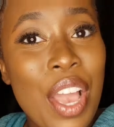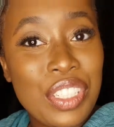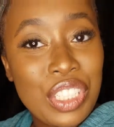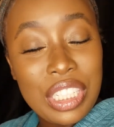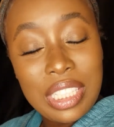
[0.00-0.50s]

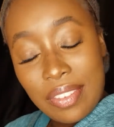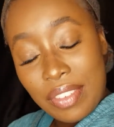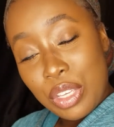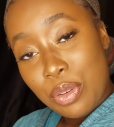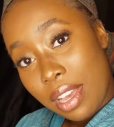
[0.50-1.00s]
She's
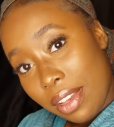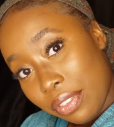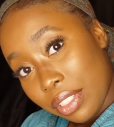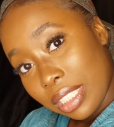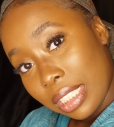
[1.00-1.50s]
giving you
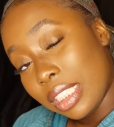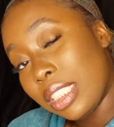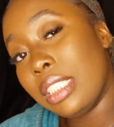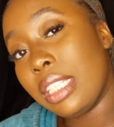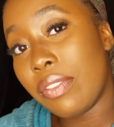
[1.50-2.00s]
effortless,
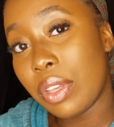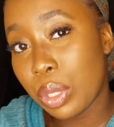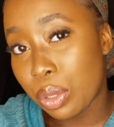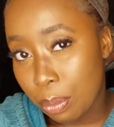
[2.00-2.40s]
she's giving you